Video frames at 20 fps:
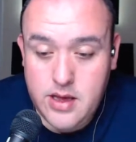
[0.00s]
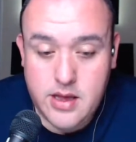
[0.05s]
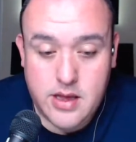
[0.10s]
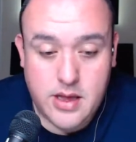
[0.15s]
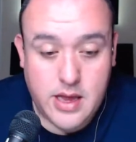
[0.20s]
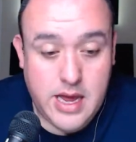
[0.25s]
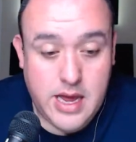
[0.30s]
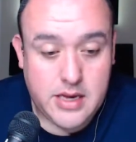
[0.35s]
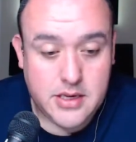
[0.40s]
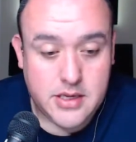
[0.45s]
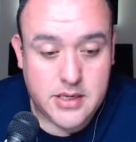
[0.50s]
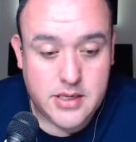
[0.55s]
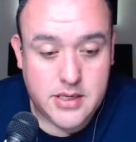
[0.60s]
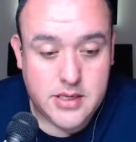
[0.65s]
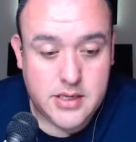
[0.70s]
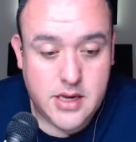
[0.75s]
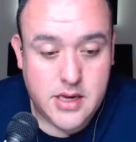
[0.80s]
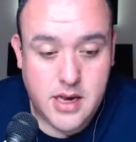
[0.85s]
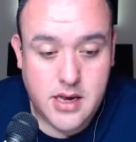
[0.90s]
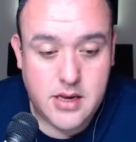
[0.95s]

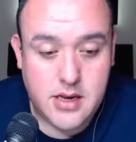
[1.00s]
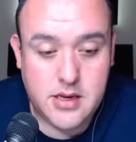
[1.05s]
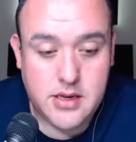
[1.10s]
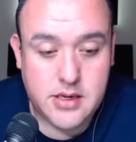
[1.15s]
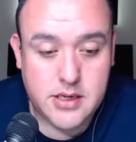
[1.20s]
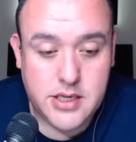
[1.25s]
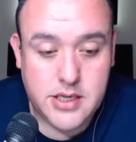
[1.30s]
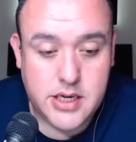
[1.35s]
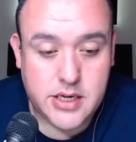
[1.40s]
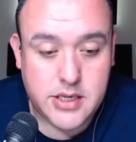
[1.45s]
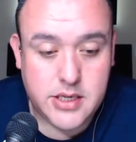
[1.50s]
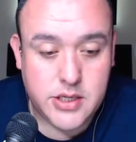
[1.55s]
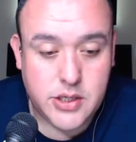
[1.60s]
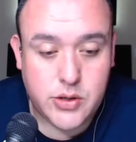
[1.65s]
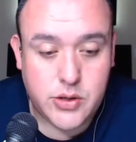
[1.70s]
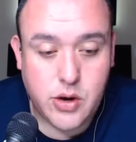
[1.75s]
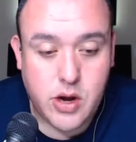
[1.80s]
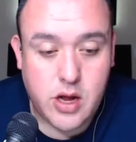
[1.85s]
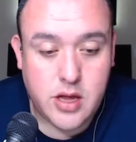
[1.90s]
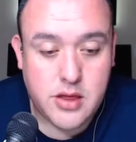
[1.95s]
Yes, Jesse
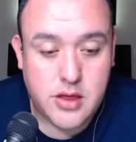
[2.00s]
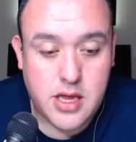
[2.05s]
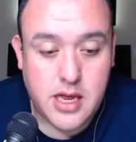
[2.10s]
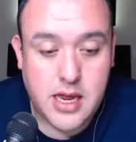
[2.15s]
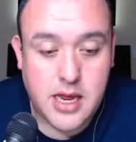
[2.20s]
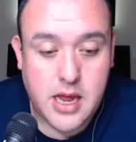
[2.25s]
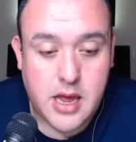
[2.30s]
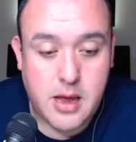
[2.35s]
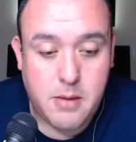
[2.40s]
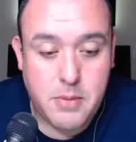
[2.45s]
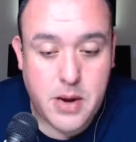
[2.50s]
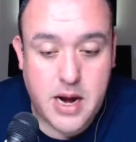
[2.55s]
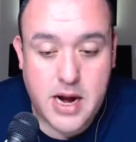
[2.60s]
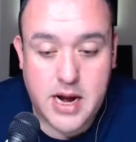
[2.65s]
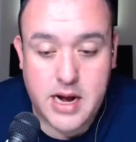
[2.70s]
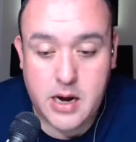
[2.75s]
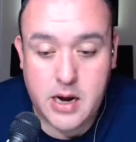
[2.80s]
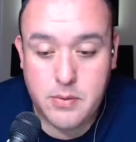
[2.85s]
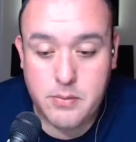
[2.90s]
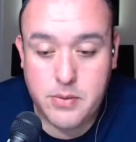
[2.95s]
Strong, the uh,
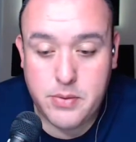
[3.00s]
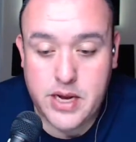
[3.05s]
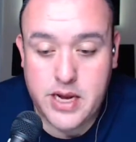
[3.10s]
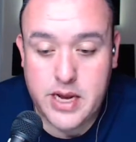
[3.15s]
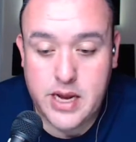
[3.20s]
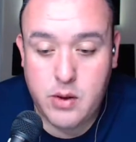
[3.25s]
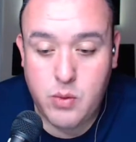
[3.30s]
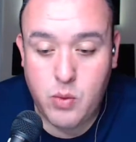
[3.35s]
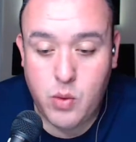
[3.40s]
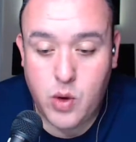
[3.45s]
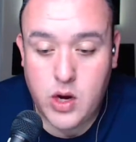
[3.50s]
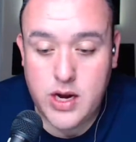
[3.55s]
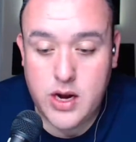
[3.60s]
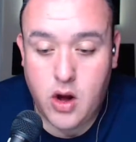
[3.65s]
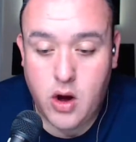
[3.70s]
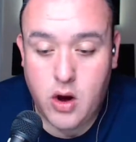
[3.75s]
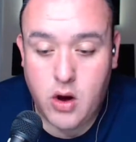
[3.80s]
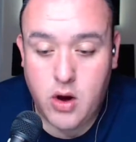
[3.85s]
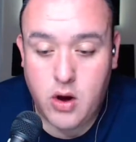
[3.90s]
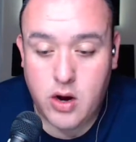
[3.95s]
Pioneer
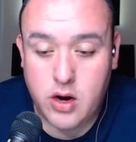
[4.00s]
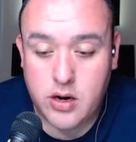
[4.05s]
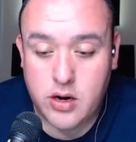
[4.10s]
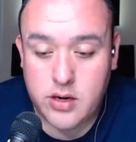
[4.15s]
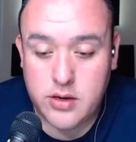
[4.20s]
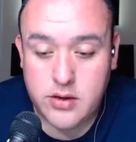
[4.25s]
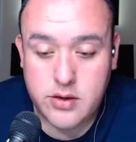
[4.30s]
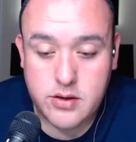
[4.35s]
P1R.